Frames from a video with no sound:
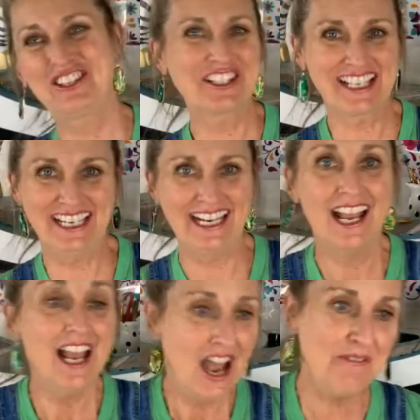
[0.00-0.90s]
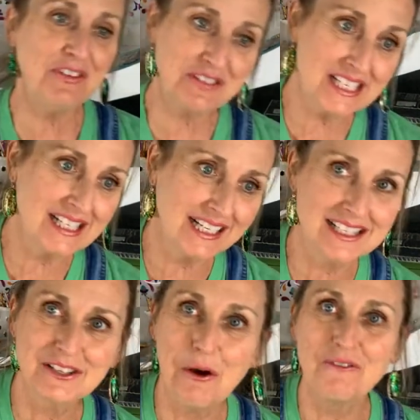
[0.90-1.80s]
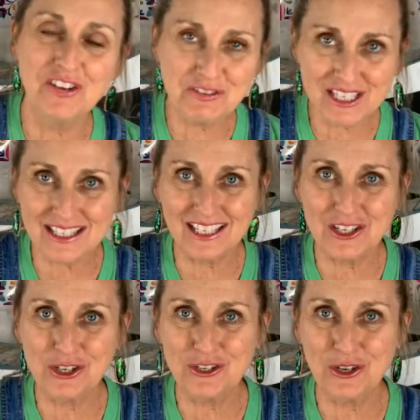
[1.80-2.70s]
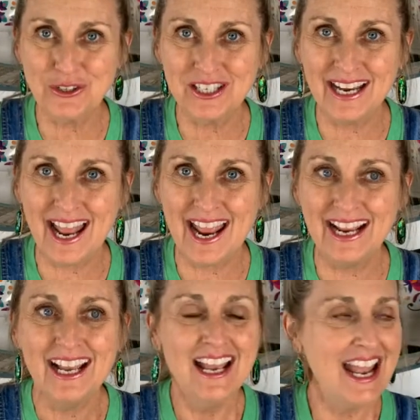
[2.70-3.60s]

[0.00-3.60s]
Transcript: just kidding. I'm 56. So I'm 56 years old today.